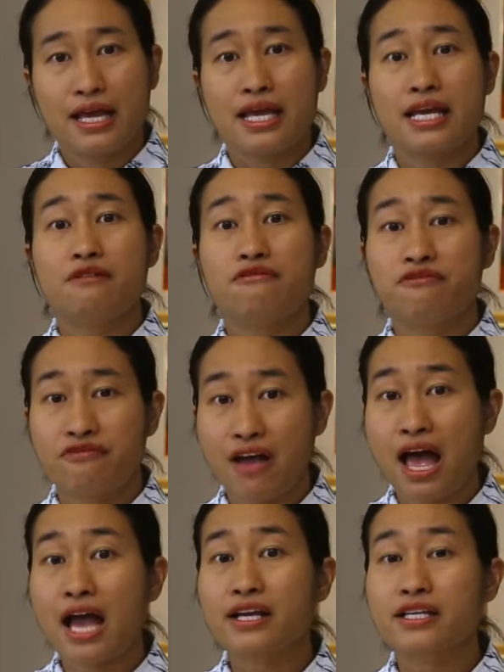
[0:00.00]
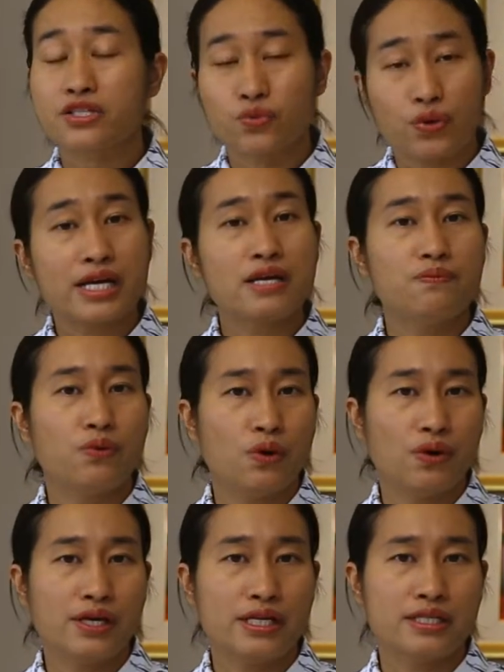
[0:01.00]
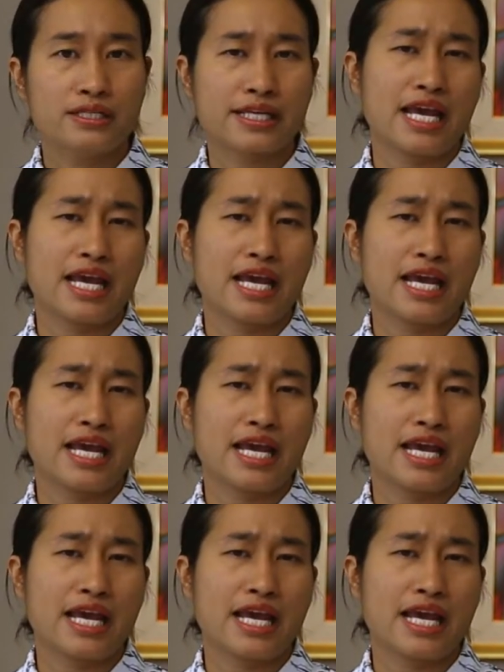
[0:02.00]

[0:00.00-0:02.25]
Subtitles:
In fact, it's very important.